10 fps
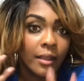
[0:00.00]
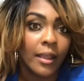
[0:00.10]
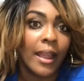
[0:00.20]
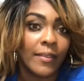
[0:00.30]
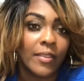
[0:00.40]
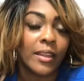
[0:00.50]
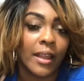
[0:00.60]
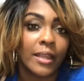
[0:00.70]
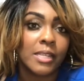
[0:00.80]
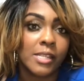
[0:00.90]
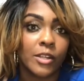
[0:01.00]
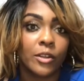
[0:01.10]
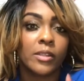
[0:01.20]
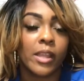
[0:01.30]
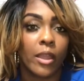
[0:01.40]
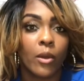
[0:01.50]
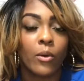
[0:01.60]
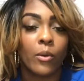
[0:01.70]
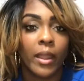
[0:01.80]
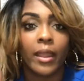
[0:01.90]
And then I can sit here and say, oh,
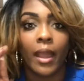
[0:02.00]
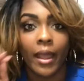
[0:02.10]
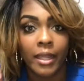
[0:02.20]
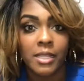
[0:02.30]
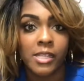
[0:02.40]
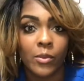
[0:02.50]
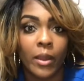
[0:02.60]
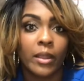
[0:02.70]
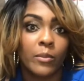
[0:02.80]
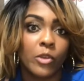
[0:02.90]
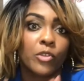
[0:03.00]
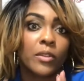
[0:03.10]
okay, I can see where I can measure this